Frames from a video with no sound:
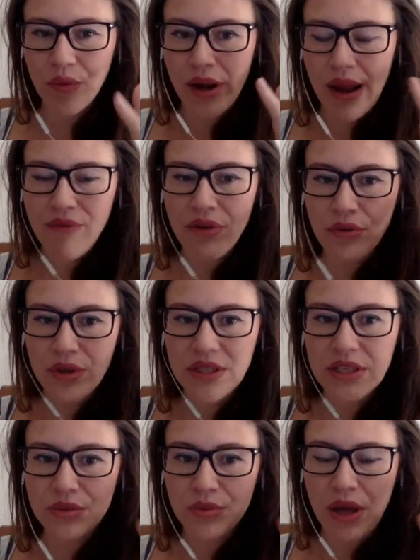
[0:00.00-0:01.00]
whatever it
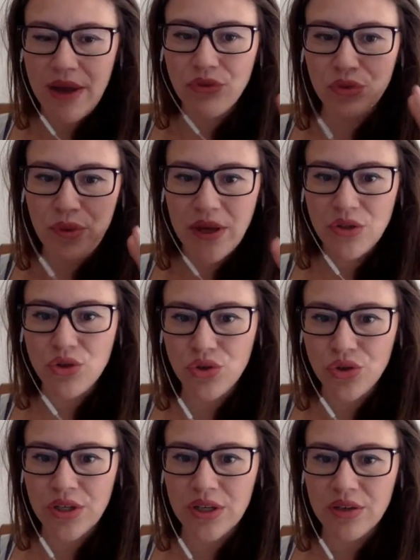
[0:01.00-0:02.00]
is, we have to make
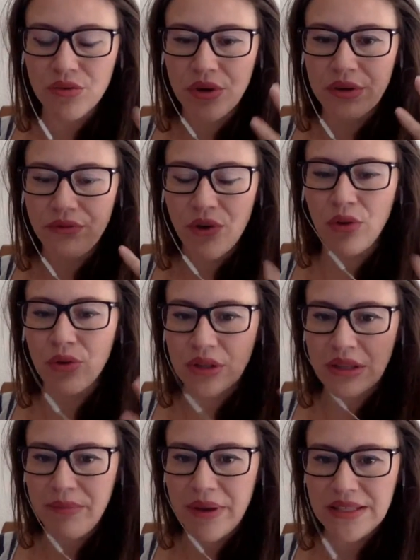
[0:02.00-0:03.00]
sure we're following
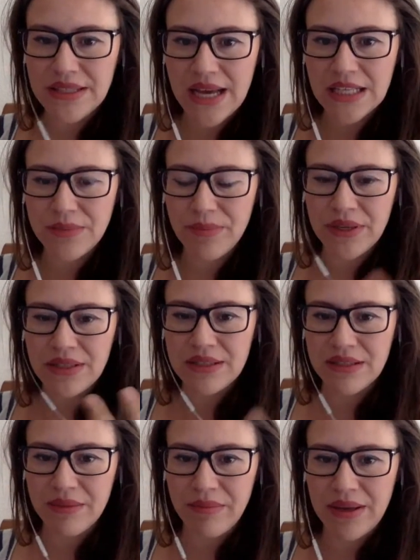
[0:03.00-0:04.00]
the best aspects
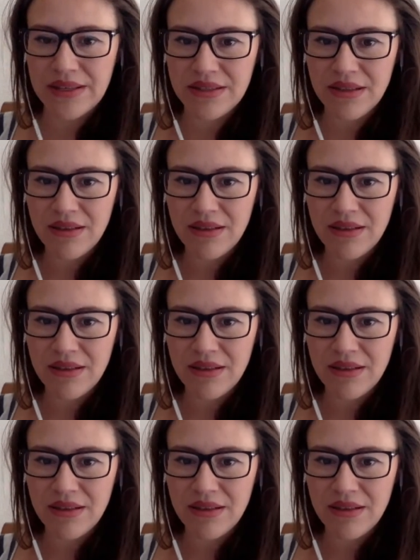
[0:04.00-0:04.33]
and the best,